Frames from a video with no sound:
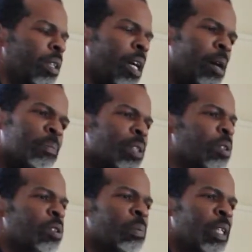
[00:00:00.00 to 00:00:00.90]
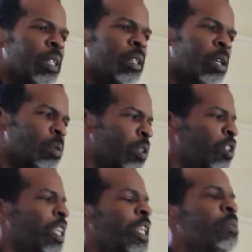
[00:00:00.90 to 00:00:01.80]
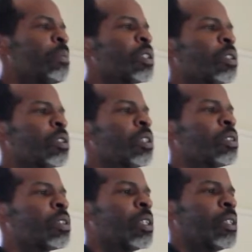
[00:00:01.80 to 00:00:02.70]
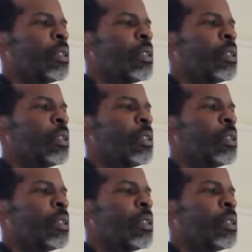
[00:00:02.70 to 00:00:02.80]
our business, man. It helps us stay in businesses.